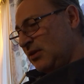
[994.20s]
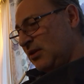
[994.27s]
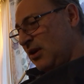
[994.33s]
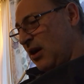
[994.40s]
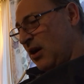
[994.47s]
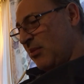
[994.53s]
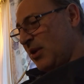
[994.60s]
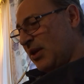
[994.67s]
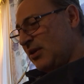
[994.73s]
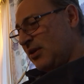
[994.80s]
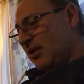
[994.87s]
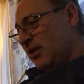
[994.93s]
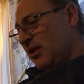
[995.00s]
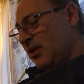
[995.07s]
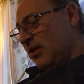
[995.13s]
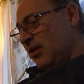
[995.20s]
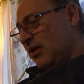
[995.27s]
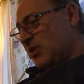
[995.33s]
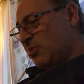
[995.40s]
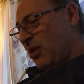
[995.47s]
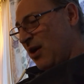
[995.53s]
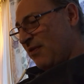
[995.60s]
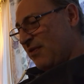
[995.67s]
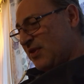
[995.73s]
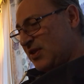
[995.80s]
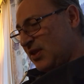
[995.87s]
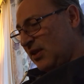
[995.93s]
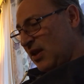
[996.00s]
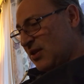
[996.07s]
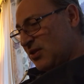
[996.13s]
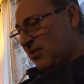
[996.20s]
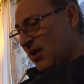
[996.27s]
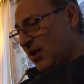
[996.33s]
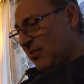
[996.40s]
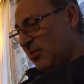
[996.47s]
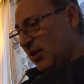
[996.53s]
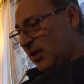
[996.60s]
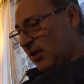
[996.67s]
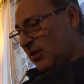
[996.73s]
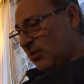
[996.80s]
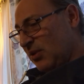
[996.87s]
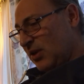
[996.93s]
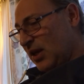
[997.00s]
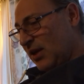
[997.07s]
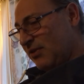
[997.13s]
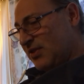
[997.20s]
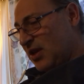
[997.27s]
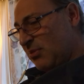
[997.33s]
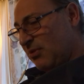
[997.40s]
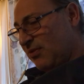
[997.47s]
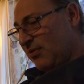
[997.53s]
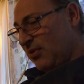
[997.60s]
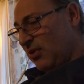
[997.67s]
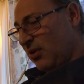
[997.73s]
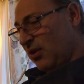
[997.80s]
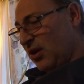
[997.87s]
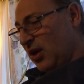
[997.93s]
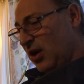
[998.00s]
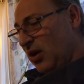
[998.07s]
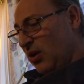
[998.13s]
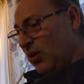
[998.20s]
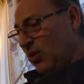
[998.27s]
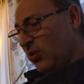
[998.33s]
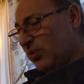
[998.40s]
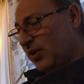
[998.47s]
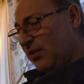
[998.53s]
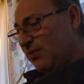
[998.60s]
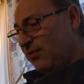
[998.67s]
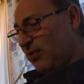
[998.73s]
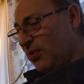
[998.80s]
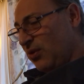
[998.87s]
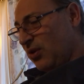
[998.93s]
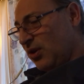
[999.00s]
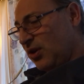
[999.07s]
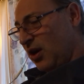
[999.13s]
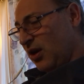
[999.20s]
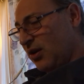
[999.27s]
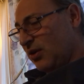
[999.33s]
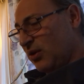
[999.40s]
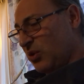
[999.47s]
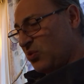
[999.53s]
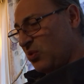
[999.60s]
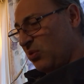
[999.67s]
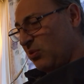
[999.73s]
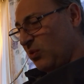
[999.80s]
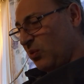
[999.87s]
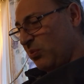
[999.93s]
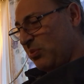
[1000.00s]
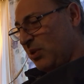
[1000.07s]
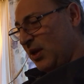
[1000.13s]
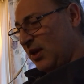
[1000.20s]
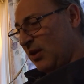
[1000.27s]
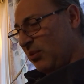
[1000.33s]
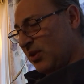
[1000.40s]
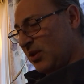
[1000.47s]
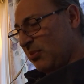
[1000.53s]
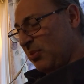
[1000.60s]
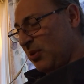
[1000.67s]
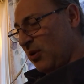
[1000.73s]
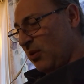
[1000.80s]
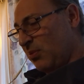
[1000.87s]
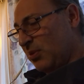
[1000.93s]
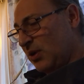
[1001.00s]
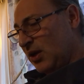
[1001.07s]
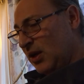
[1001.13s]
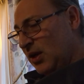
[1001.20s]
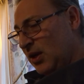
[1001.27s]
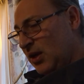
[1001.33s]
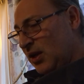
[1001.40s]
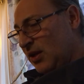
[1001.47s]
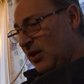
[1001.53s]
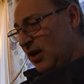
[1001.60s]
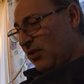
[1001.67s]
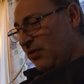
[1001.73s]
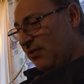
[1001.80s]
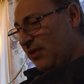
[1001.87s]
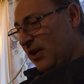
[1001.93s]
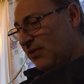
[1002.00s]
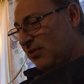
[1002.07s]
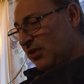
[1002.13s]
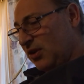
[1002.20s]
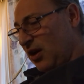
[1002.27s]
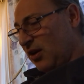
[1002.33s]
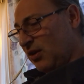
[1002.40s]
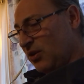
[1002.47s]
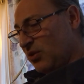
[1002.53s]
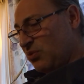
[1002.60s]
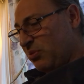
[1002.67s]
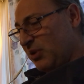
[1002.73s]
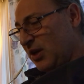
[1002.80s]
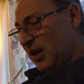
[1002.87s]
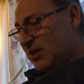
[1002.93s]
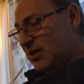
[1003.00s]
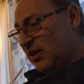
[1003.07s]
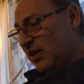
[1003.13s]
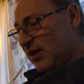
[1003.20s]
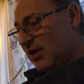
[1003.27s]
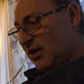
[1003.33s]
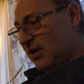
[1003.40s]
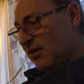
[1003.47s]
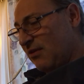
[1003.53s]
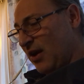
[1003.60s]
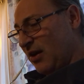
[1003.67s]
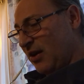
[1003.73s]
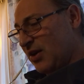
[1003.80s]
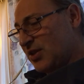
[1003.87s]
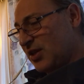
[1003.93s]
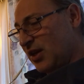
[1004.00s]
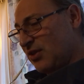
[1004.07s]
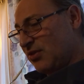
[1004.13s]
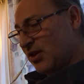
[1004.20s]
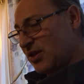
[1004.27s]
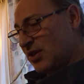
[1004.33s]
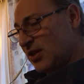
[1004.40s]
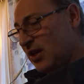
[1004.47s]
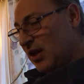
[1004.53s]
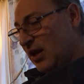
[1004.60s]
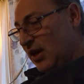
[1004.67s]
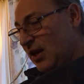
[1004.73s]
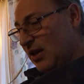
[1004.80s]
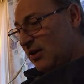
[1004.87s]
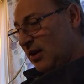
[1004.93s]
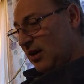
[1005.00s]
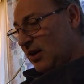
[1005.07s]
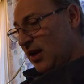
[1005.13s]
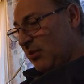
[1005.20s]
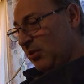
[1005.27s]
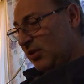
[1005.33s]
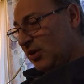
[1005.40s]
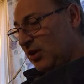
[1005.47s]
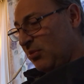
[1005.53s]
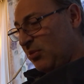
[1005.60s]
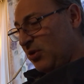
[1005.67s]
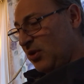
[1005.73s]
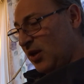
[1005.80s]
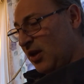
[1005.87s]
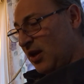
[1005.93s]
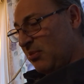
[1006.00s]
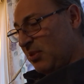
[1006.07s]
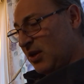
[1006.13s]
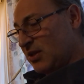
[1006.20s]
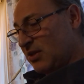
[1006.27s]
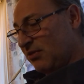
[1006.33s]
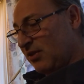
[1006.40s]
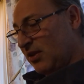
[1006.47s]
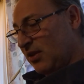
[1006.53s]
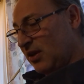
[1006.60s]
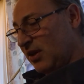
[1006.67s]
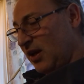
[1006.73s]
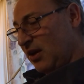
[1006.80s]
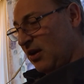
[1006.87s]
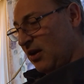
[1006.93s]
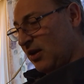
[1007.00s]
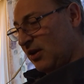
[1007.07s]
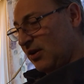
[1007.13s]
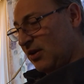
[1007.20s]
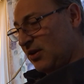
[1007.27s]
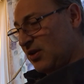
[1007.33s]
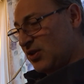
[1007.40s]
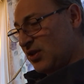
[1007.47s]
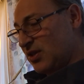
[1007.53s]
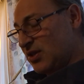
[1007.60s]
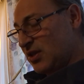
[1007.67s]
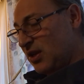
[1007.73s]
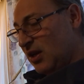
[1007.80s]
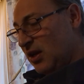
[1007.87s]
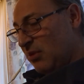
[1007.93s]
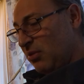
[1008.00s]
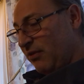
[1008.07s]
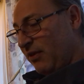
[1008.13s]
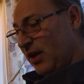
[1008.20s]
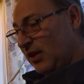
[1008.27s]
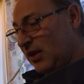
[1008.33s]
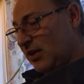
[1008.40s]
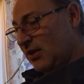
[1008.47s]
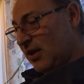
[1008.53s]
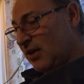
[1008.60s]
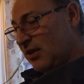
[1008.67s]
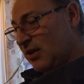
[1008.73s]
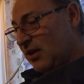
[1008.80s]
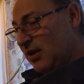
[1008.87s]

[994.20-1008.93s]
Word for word: Comment This prophecy lends credibility to what I have said before. Only four cardinals will be with the Pope. The other faithful cardinals will be isolated in various countries and unable to communicate because of the chaotic conditions prevailing then,